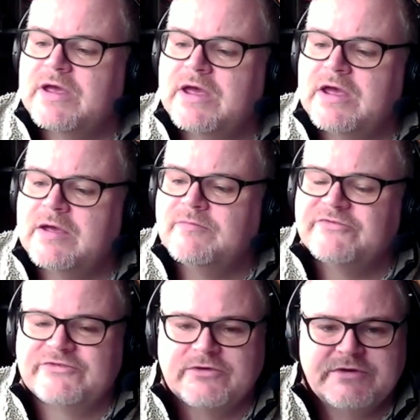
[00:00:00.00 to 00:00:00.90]
Um,
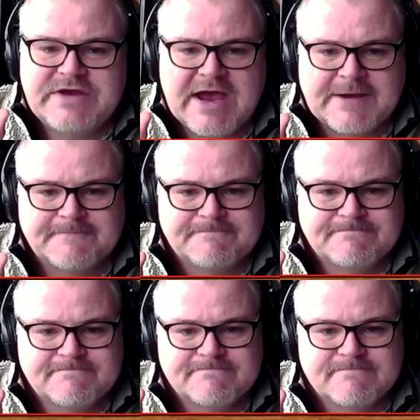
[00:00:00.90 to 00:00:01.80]
so yeah,
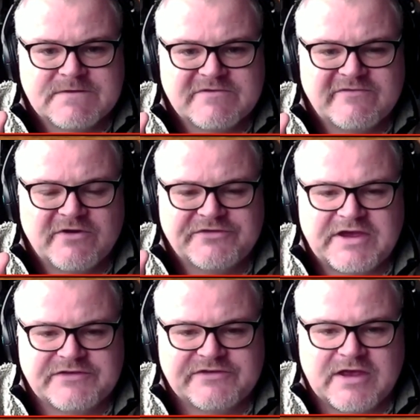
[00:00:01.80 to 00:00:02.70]

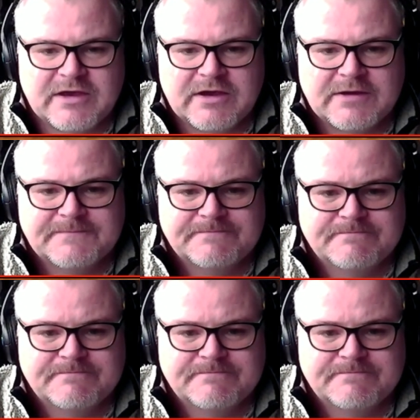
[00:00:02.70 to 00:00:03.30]
Forsyte Saga.